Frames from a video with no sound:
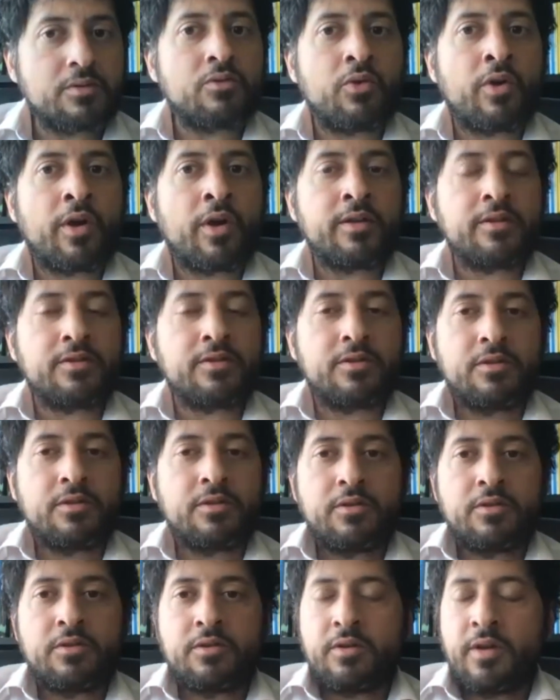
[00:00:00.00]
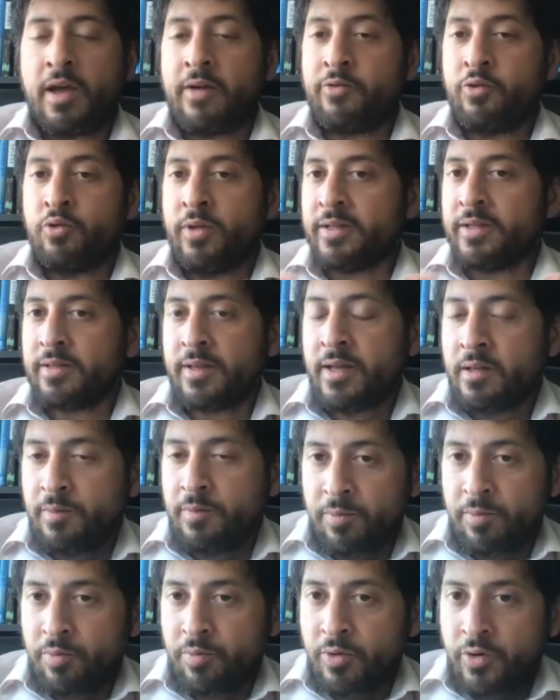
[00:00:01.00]
right? Have you let any
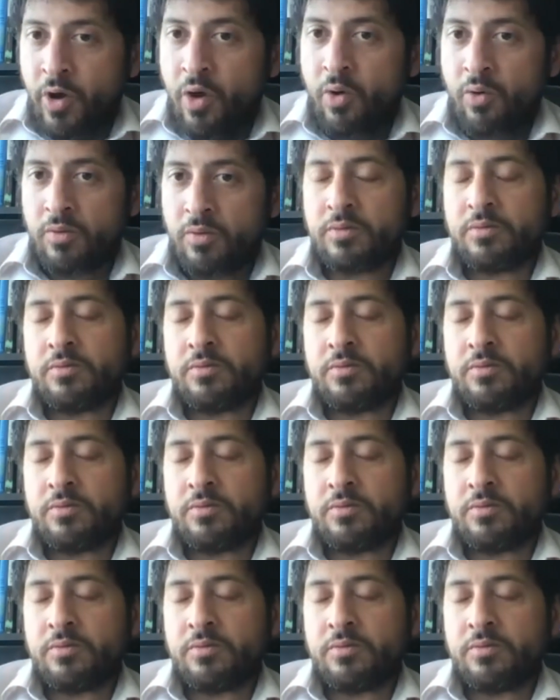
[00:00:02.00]
people go,